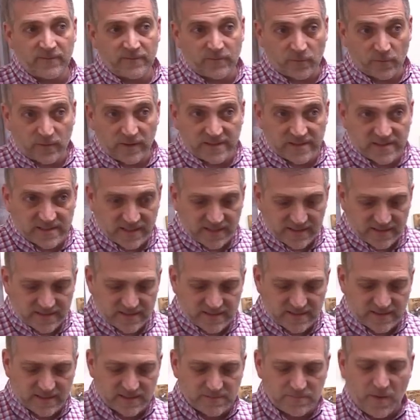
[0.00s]
For
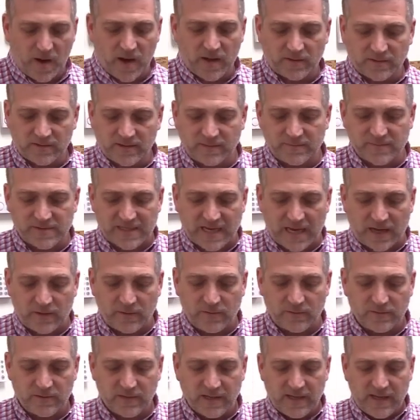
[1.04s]
instance, this model comes
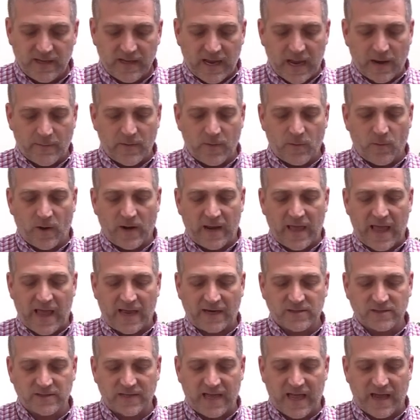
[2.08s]
out and we want to
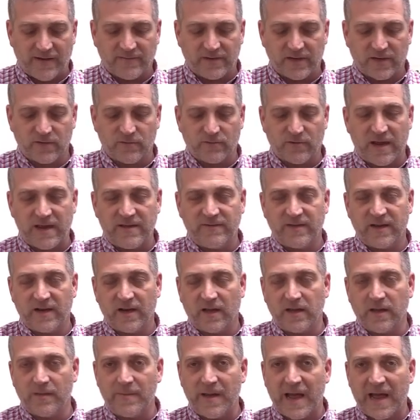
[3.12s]
actually have an engraving
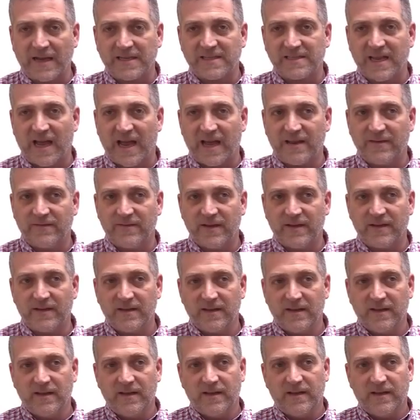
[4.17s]
on the back side of it.